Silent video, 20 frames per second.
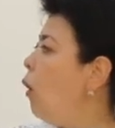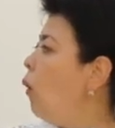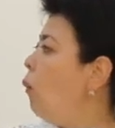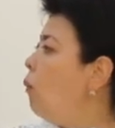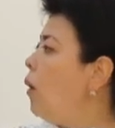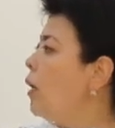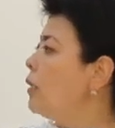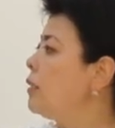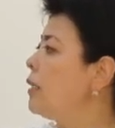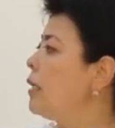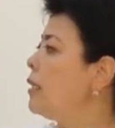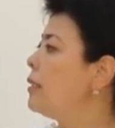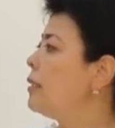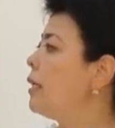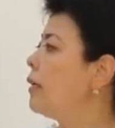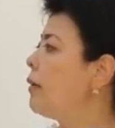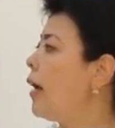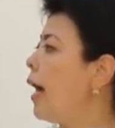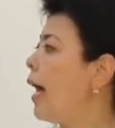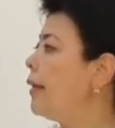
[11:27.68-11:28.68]
what is
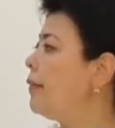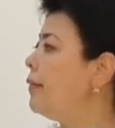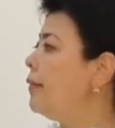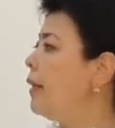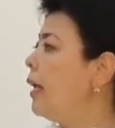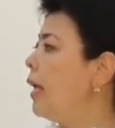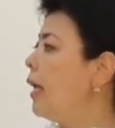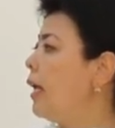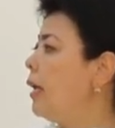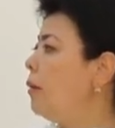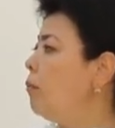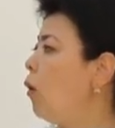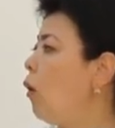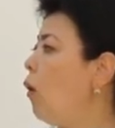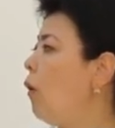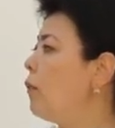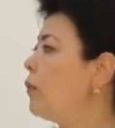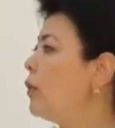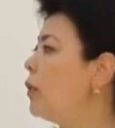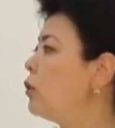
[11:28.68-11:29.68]
the right name
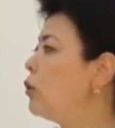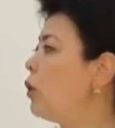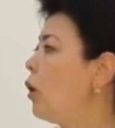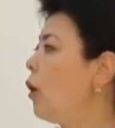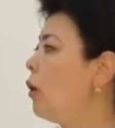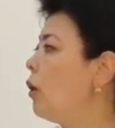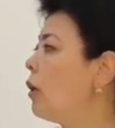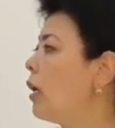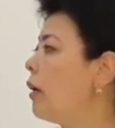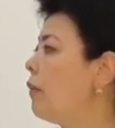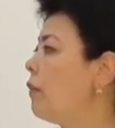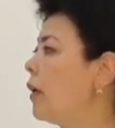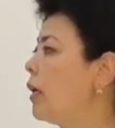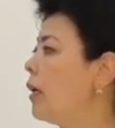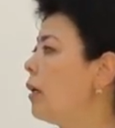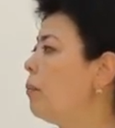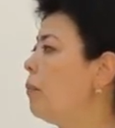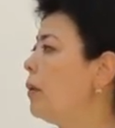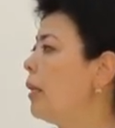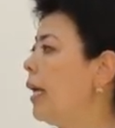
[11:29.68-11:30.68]
of the
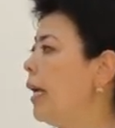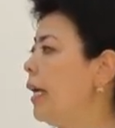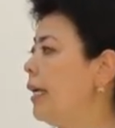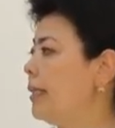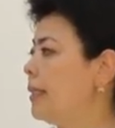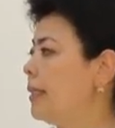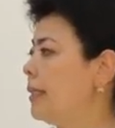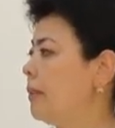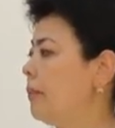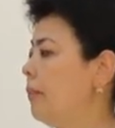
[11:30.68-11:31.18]
geographical place?